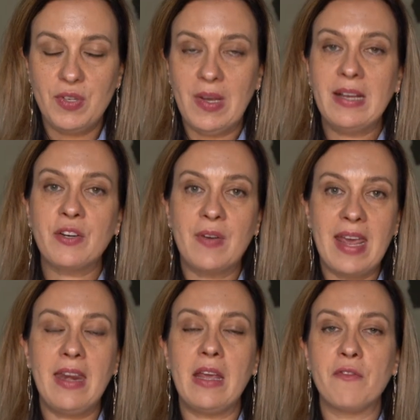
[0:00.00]
in
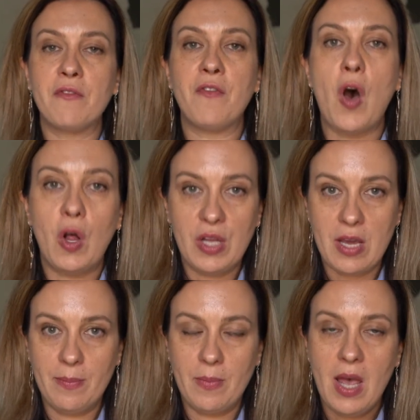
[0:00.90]
creating
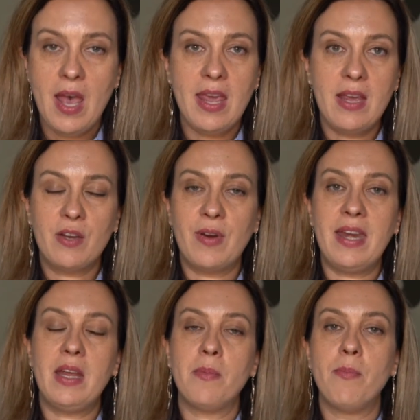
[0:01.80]
volume, in
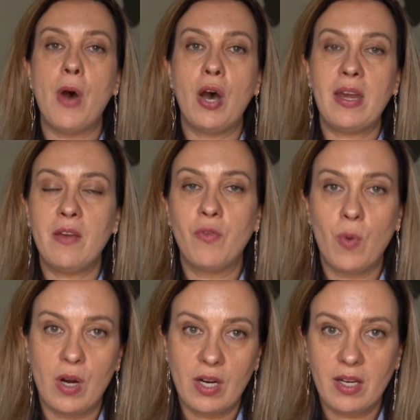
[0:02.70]
creating a body of
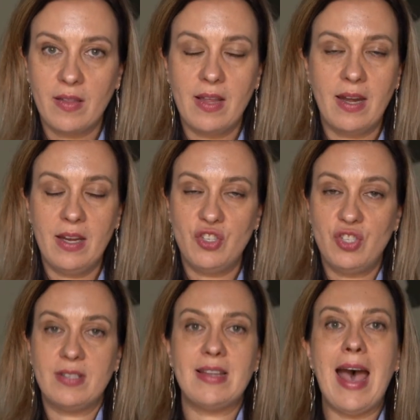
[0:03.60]
work that is
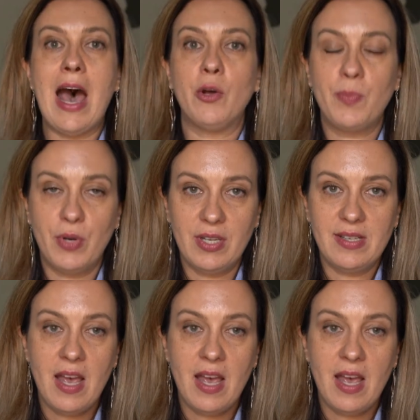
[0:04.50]
just output.